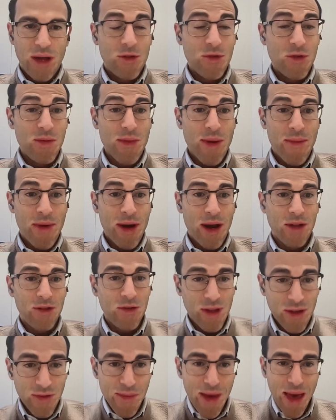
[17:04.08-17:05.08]
I do
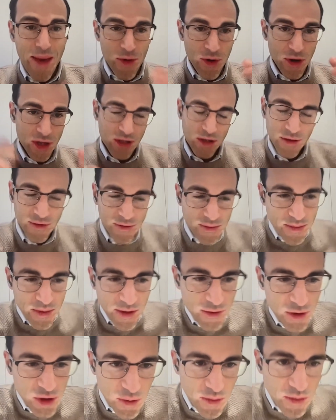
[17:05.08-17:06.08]
remember. I don't have memories of
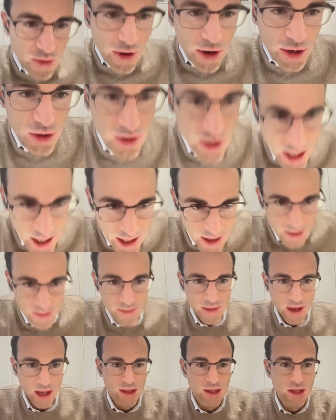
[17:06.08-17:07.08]
previous operations
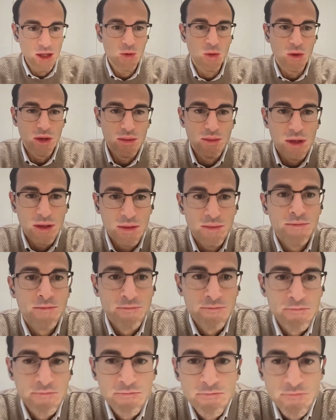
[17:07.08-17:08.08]
like this one. But
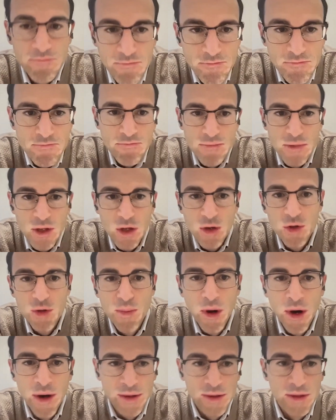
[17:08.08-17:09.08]

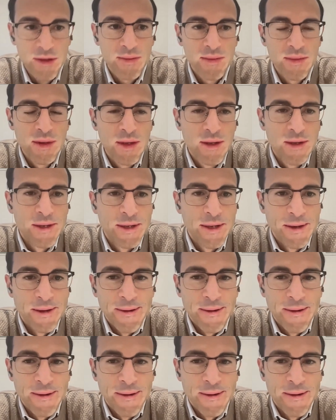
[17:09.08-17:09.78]
good point.